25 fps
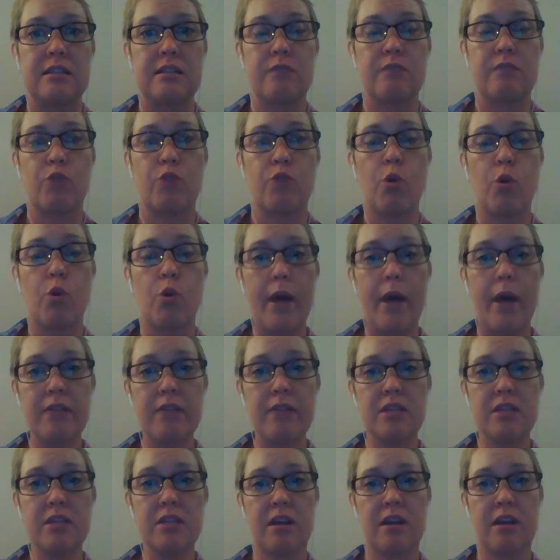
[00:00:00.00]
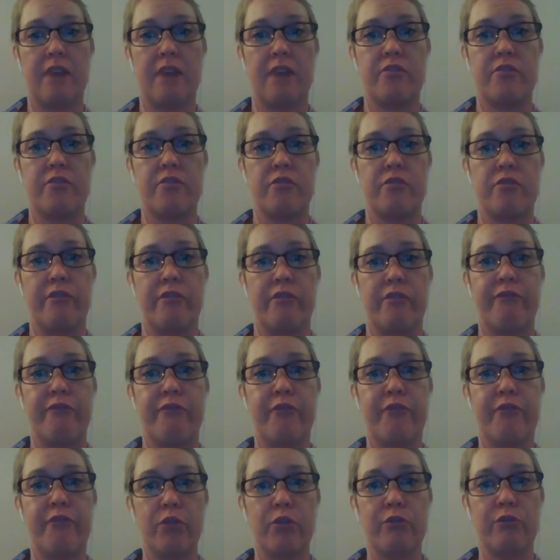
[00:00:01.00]
required to cover the
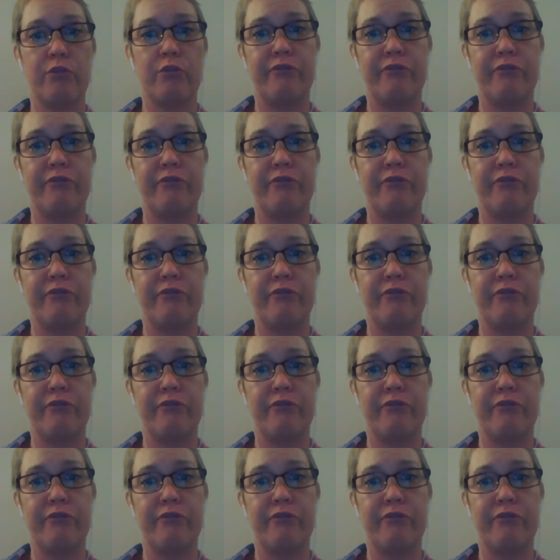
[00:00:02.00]
full